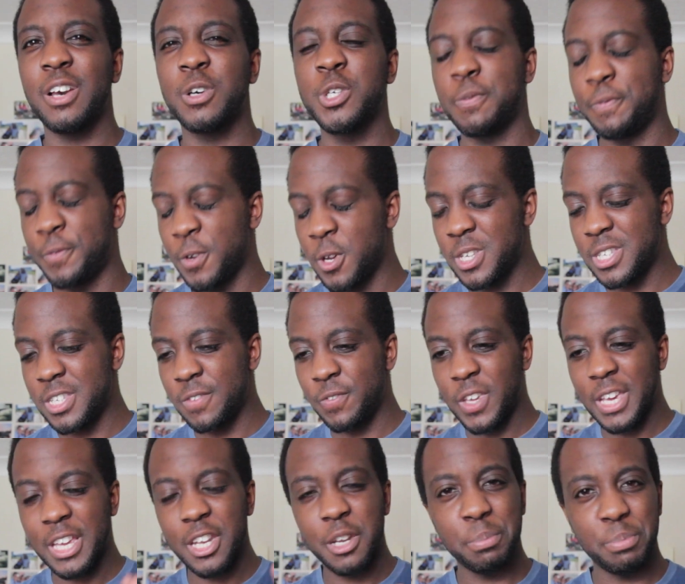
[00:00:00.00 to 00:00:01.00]
Because first, if
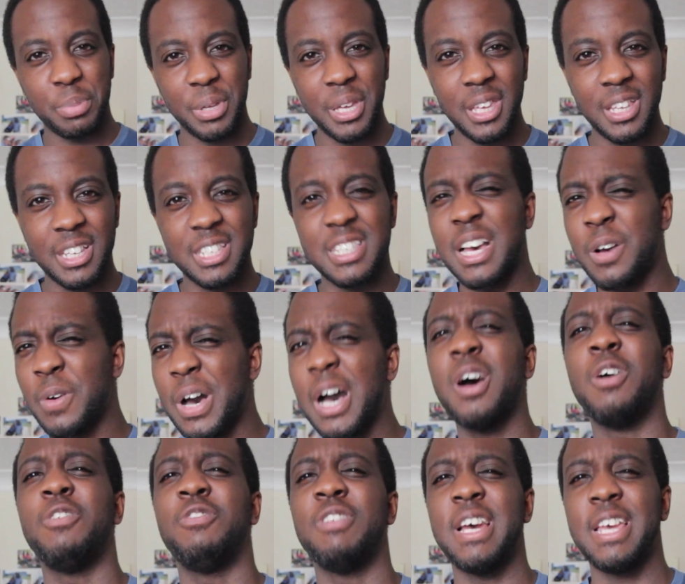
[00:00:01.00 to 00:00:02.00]
you get the beat, this is how
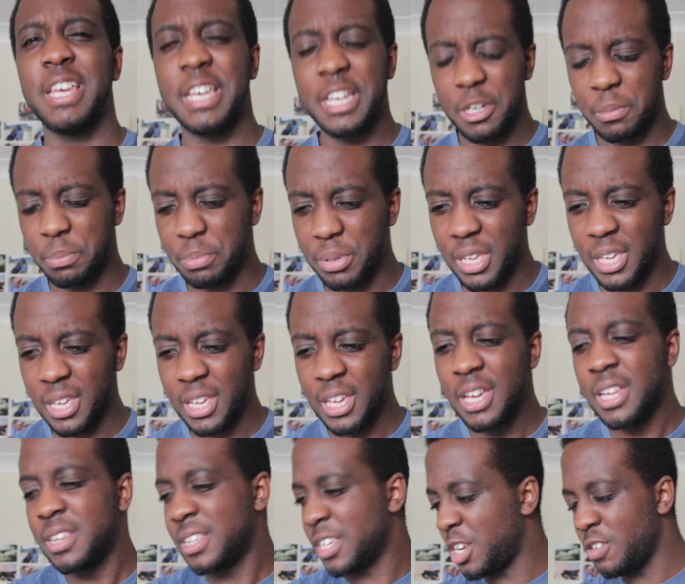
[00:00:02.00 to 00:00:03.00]
I would write. You get the beat,
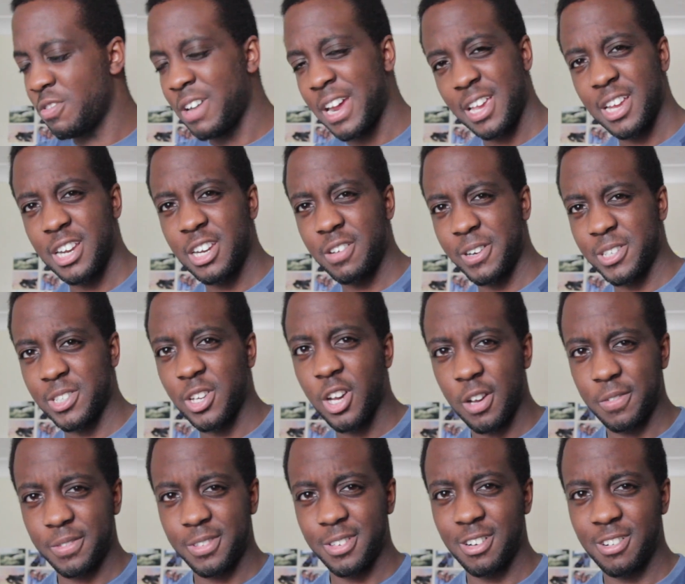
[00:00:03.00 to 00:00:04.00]
then you write your lyrics
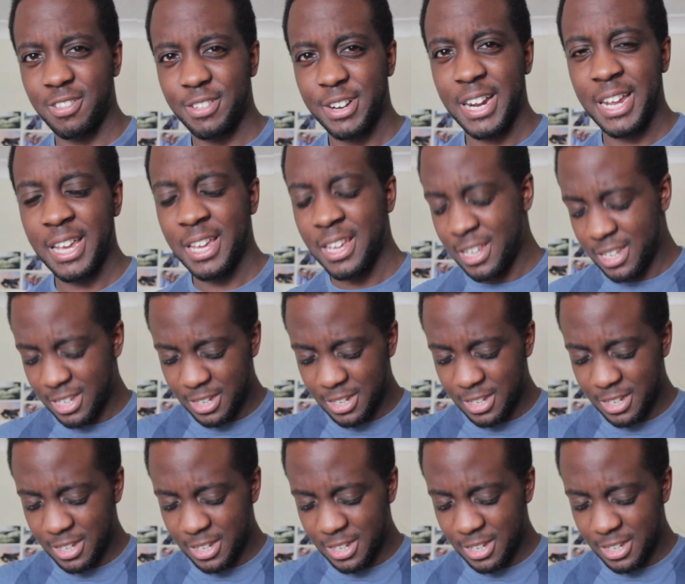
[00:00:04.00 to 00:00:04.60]
after, alright?